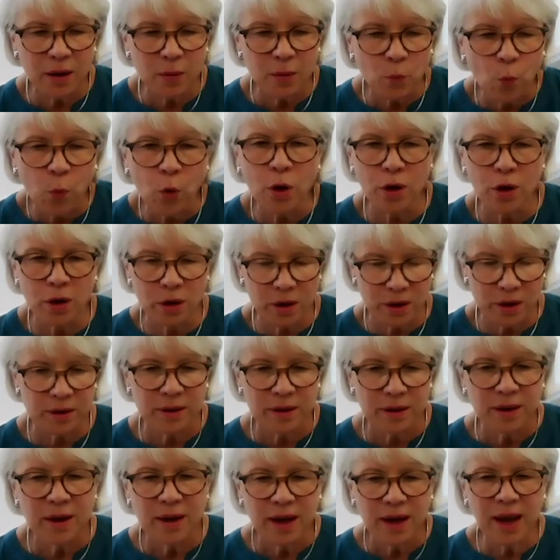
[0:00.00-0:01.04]
work
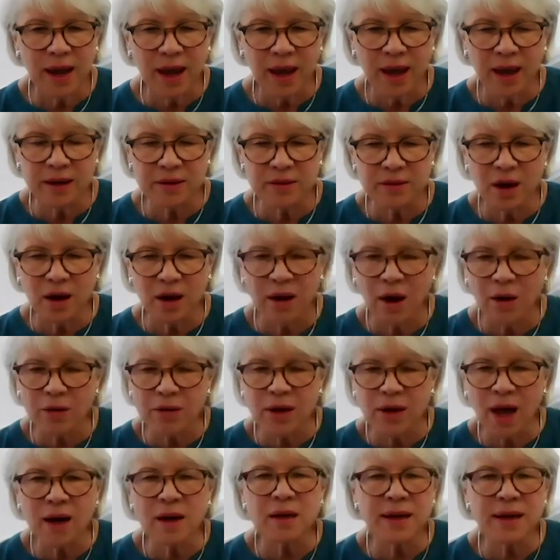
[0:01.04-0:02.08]
and are
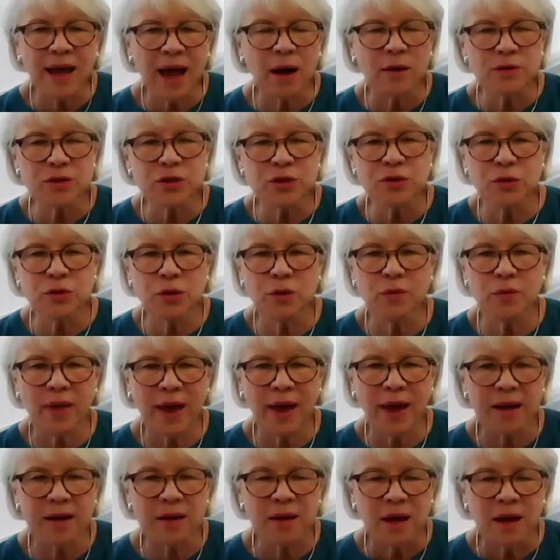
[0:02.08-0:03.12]
not allowed to do
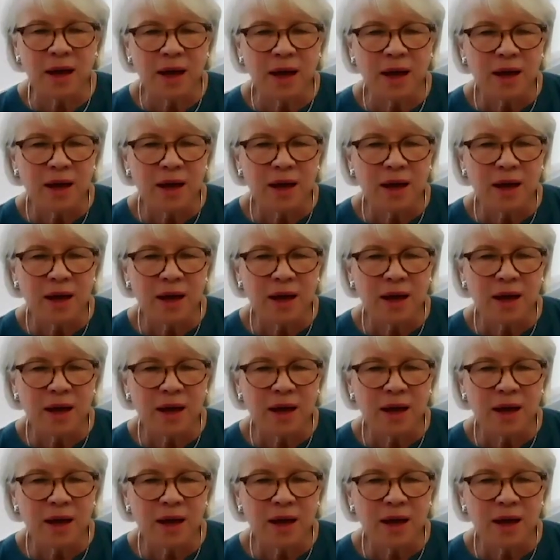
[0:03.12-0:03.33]
that,